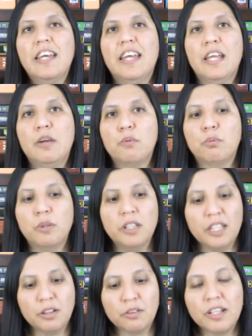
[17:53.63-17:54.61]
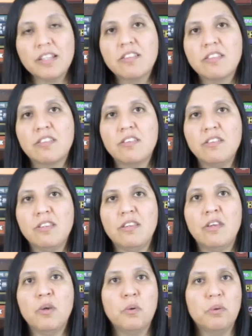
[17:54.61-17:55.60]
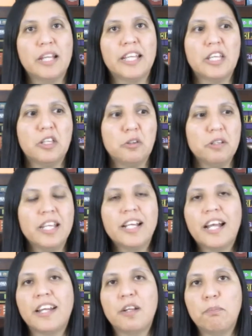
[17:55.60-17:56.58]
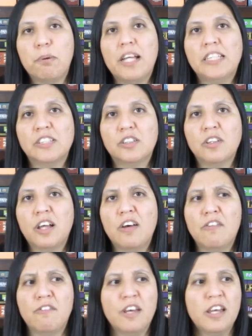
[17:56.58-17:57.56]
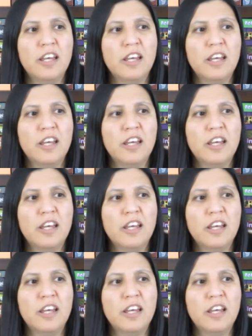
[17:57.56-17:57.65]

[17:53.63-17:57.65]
it really creates this new, like, unique kind of puzzle of